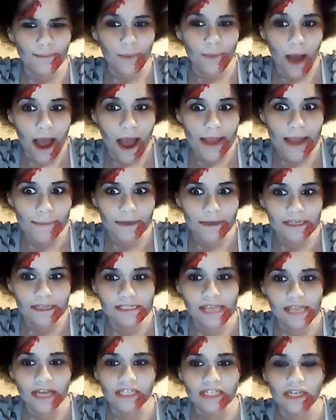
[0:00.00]

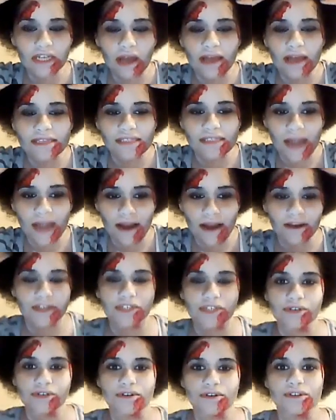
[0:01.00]
hyper-sexualized
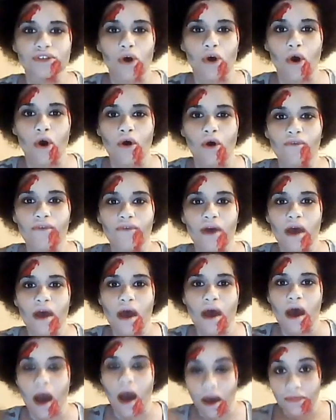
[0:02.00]
caricatures of
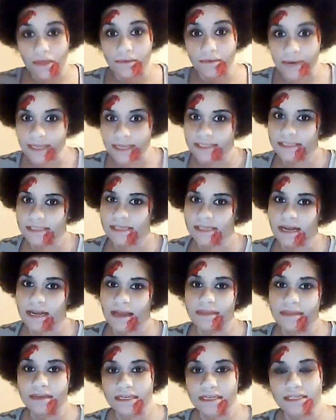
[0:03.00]
other races and
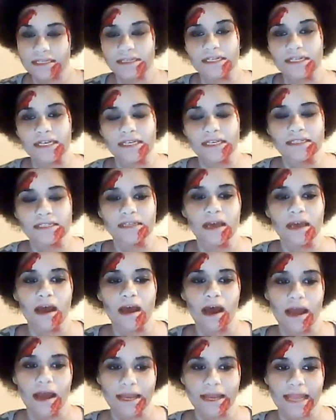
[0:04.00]
ethnicities.
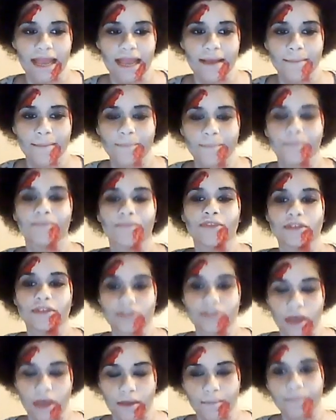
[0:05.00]
Okay,
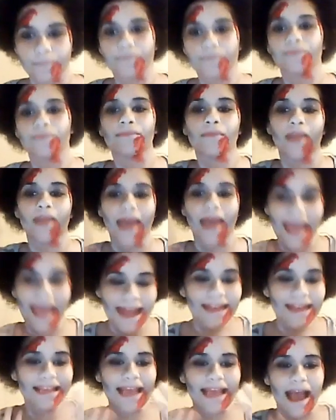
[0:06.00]
so
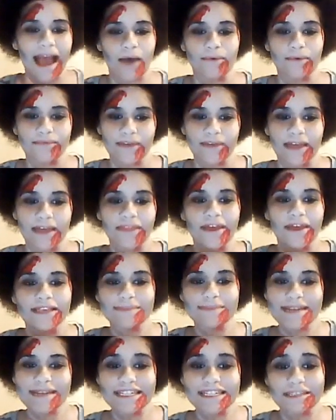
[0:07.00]
any outfit that is
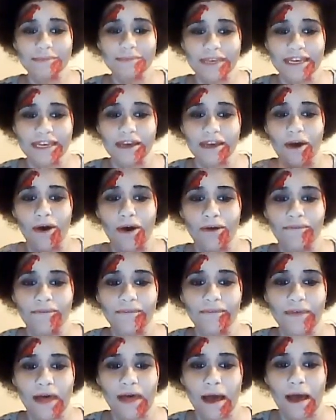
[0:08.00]
meant to be of
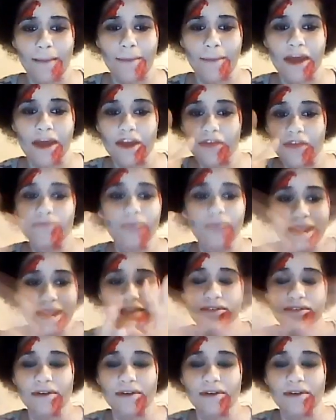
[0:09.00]
another race or